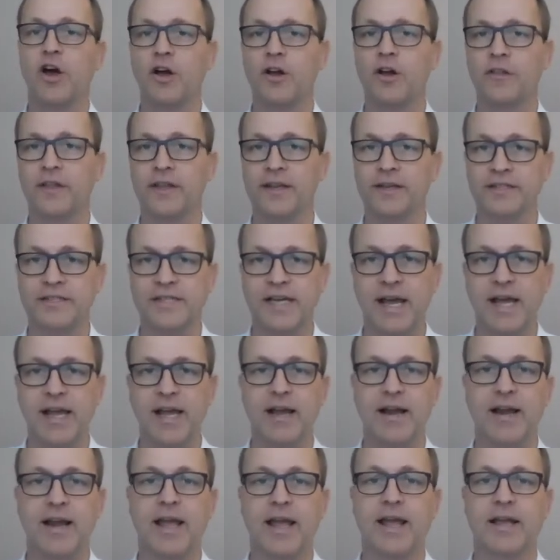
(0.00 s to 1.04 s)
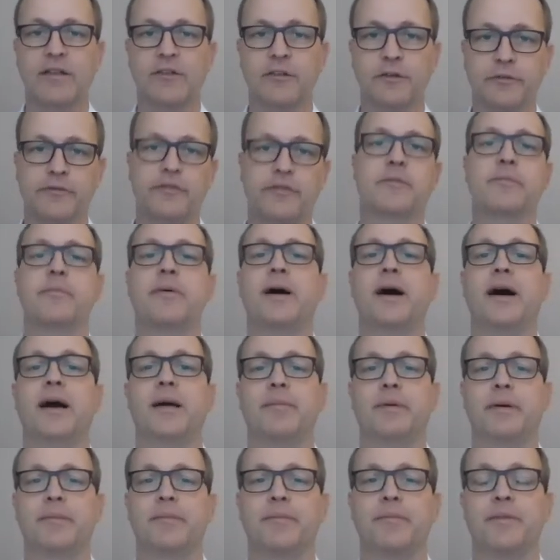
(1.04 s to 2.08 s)
the entire length of the pipe.
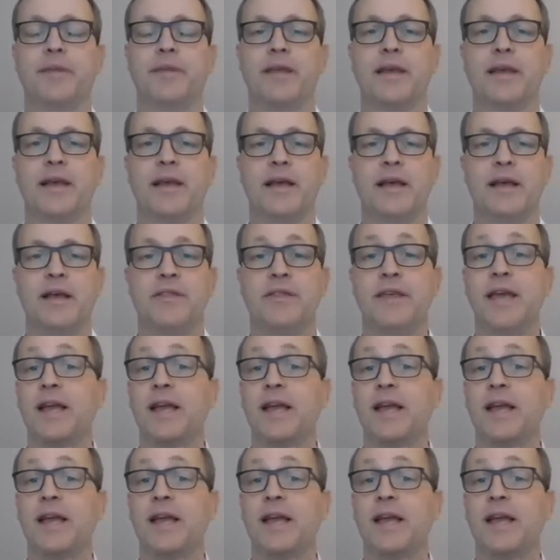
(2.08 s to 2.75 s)
The